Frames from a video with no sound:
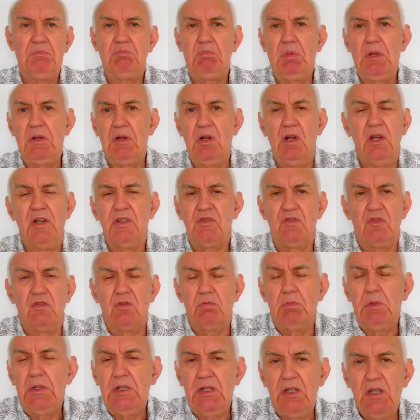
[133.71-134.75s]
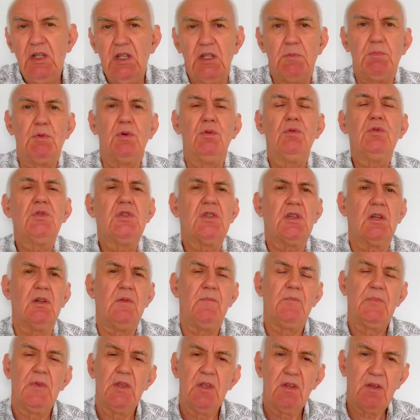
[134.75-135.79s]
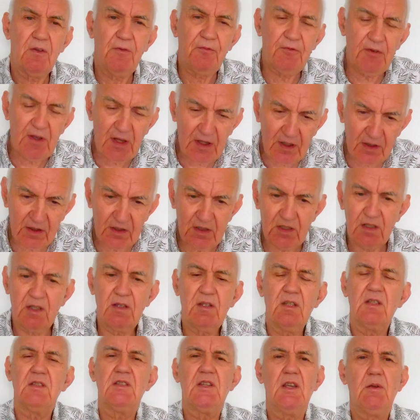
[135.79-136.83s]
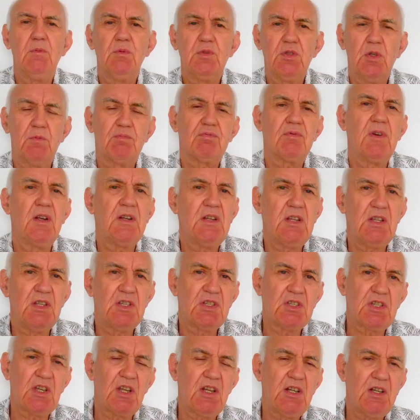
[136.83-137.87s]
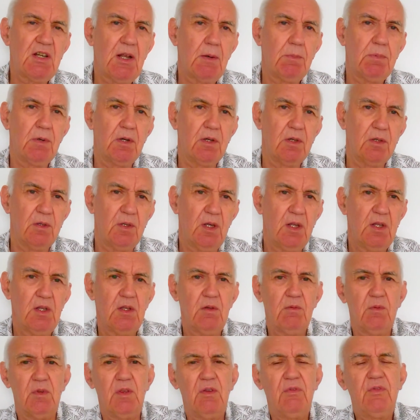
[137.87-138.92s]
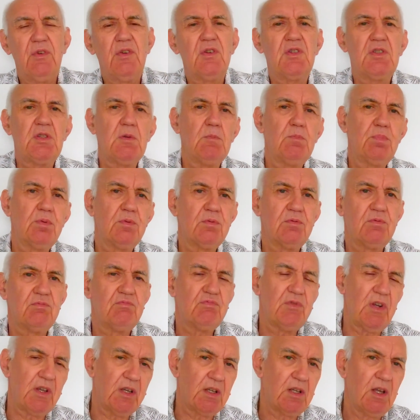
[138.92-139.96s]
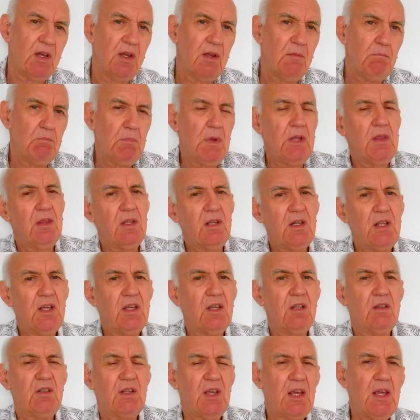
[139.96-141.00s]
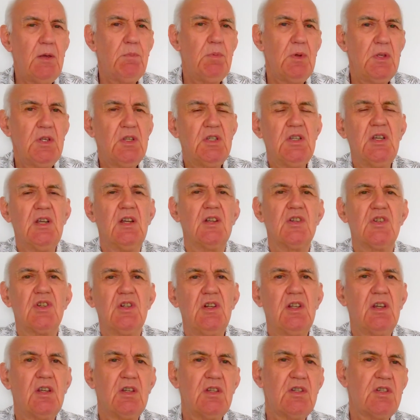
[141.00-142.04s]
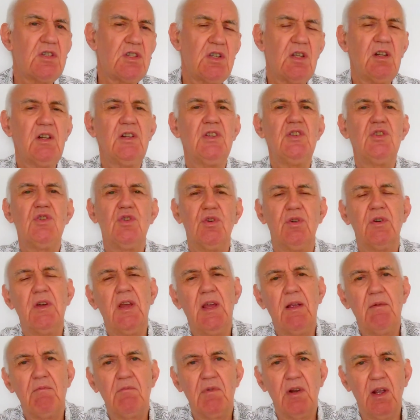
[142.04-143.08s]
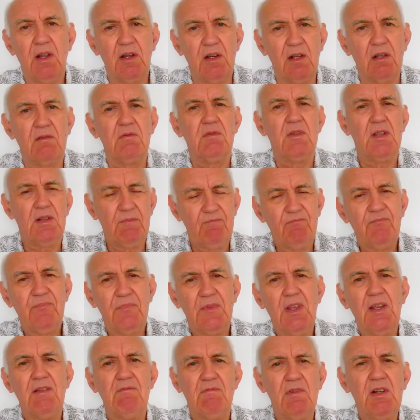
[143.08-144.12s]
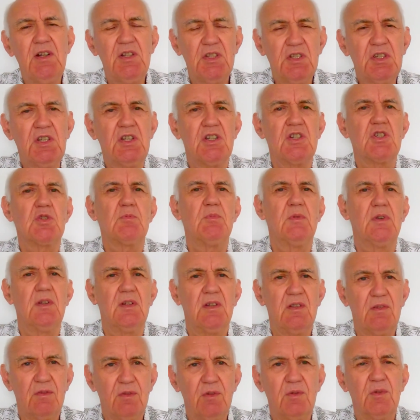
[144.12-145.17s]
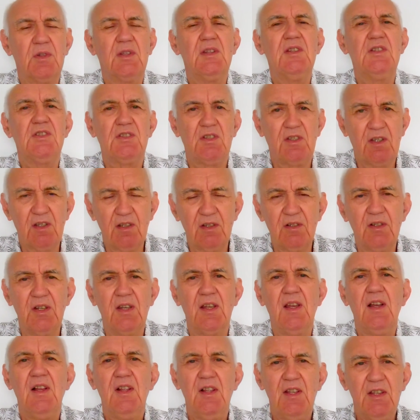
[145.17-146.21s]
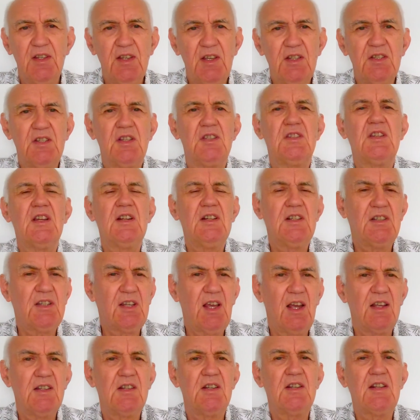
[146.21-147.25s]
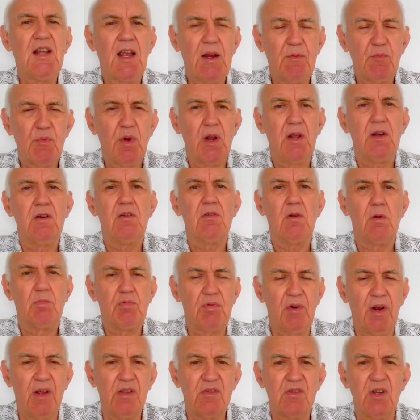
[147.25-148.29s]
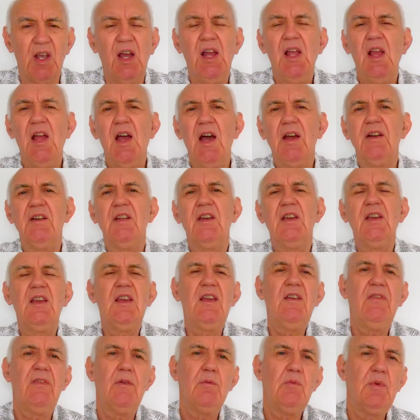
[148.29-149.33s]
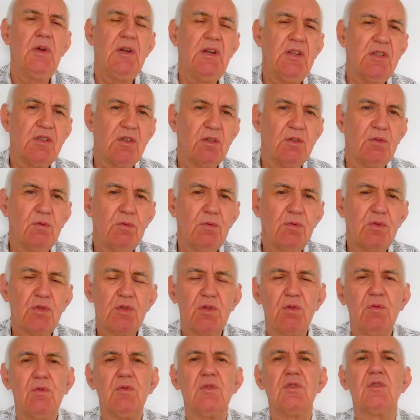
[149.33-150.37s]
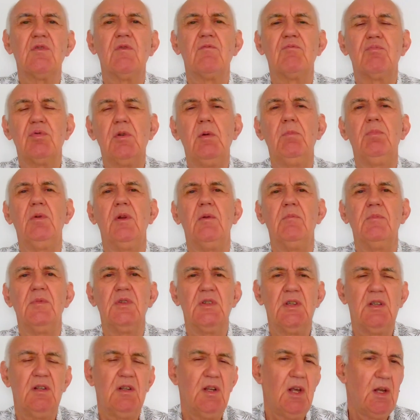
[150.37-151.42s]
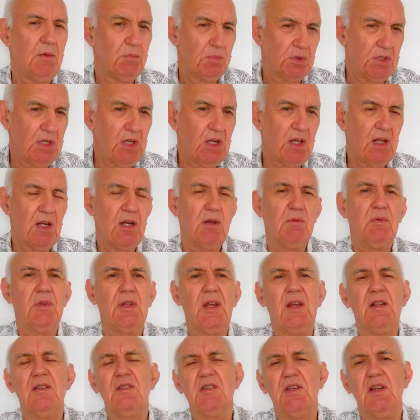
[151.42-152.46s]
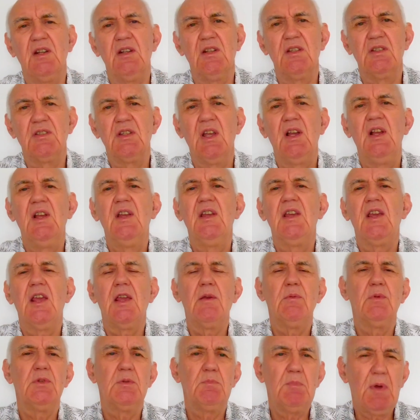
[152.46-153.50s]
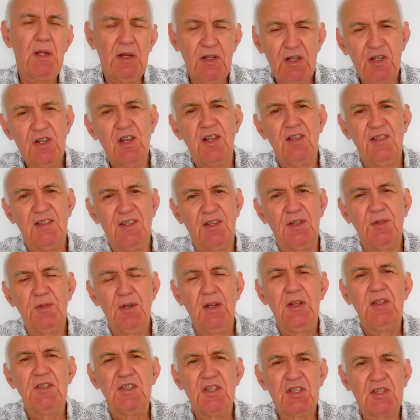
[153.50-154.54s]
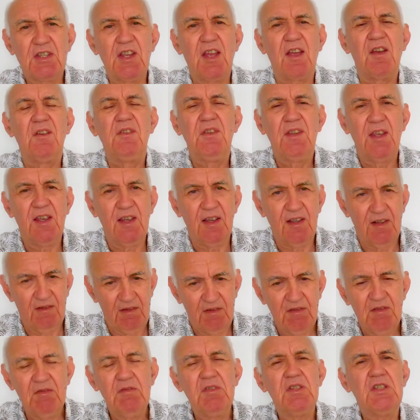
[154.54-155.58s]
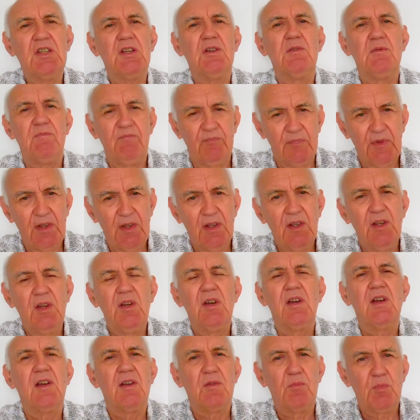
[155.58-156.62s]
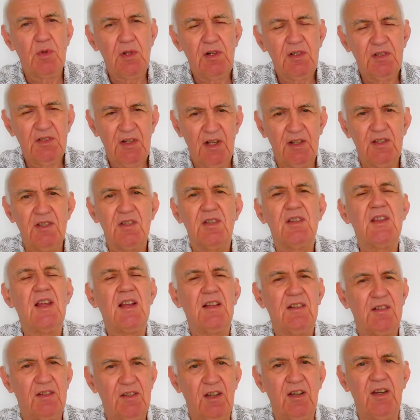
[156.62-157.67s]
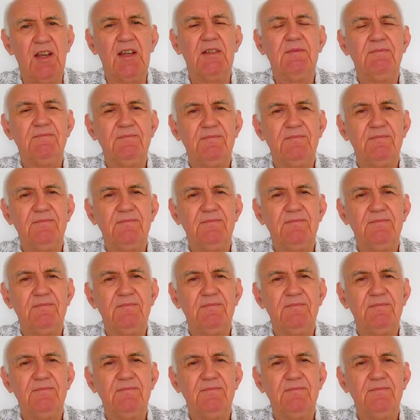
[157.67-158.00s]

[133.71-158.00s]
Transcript: being licensed for many years, but also the fact that he was operating CW with a very simple rig meant that he could keep in touch and he could still enjoy ham radio. And that really touched me. I thought, this guy is a dedicated ham radio operator, and even when he's got all sorts of problems, in particularly with antennas, he was managing to stay on the air. So well done to that guy.